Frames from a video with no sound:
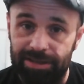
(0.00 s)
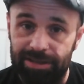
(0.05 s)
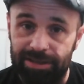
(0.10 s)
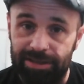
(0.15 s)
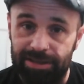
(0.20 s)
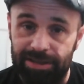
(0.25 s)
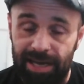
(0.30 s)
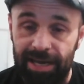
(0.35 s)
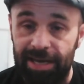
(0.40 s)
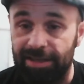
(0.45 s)

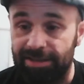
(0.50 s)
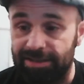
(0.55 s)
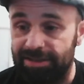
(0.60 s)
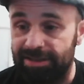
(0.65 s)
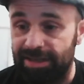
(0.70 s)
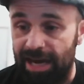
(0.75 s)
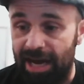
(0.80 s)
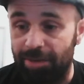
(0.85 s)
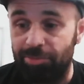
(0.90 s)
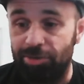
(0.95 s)
can't
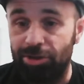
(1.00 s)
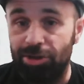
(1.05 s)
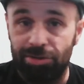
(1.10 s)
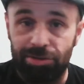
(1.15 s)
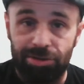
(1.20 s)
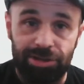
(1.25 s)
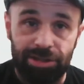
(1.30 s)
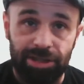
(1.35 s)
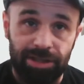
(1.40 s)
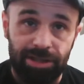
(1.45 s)
stop
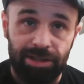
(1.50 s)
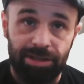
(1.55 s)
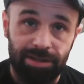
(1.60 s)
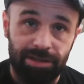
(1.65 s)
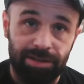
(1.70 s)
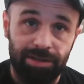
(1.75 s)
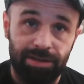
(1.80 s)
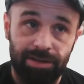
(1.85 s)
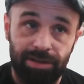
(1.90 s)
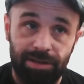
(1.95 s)
using
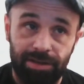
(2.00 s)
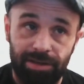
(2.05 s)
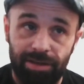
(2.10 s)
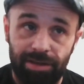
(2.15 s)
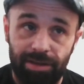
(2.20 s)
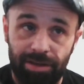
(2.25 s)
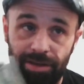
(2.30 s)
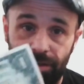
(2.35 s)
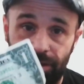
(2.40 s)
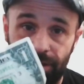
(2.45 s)

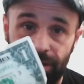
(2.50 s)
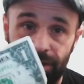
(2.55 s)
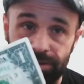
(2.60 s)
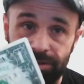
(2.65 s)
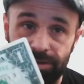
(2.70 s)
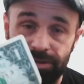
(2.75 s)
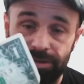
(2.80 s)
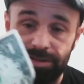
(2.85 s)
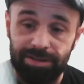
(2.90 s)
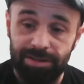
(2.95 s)

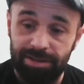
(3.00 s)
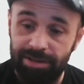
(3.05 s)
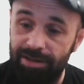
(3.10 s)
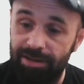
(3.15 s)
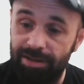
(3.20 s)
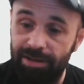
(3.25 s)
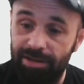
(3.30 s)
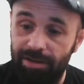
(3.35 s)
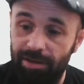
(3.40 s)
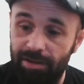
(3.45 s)
this
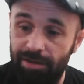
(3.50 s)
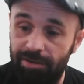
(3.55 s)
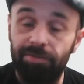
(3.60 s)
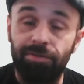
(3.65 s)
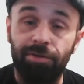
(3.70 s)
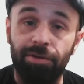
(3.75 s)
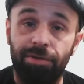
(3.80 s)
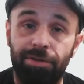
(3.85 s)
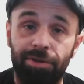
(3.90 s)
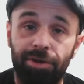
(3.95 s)

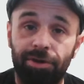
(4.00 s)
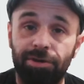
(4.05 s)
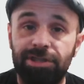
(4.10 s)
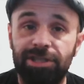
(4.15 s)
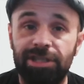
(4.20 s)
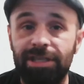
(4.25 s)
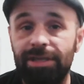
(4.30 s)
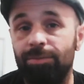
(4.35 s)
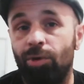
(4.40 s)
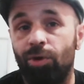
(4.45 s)
for
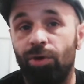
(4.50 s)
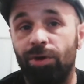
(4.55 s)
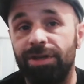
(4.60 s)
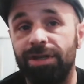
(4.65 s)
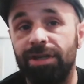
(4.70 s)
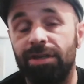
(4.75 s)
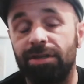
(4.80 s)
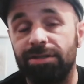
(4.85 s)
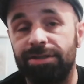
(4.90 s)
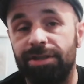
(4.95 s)
13 more
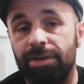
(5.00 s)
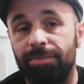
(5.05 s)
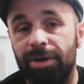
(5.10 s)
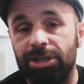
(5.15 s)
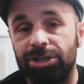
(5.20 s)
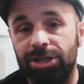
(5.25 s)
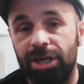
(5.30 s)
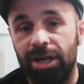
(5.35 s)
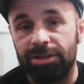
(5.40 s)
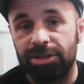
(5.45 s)
years till my
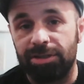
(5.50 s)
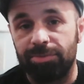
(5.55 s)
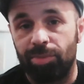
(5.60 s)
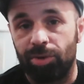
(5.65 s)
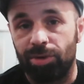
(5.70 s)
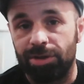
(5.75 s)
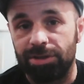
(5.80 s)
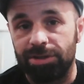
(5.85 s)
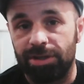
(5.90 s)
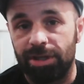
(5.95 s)
child
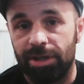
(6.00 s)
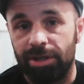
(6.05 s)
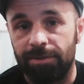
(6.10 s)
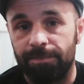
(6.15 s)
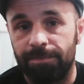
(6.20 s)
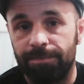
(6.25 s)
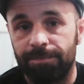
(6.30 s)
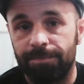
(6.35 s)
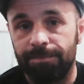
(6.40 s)
support is done.